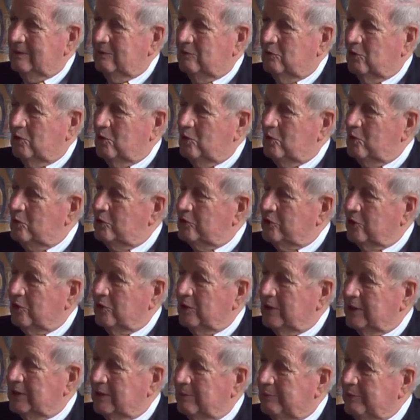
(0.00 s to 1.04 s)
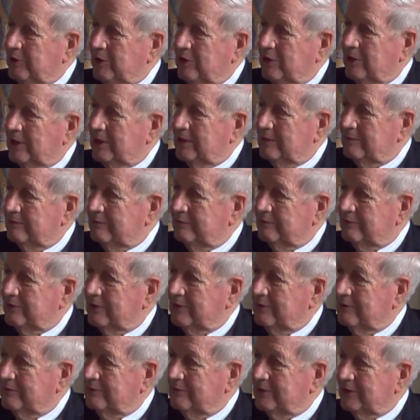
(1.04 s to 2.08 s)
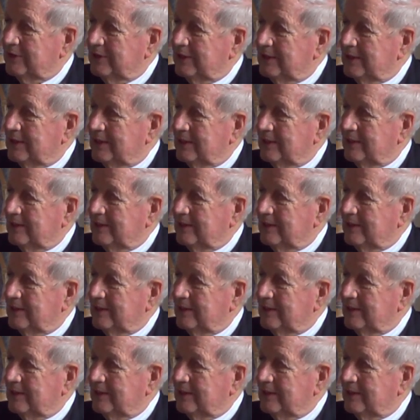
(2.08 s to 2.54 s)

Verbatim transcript: grew during the period of, of the,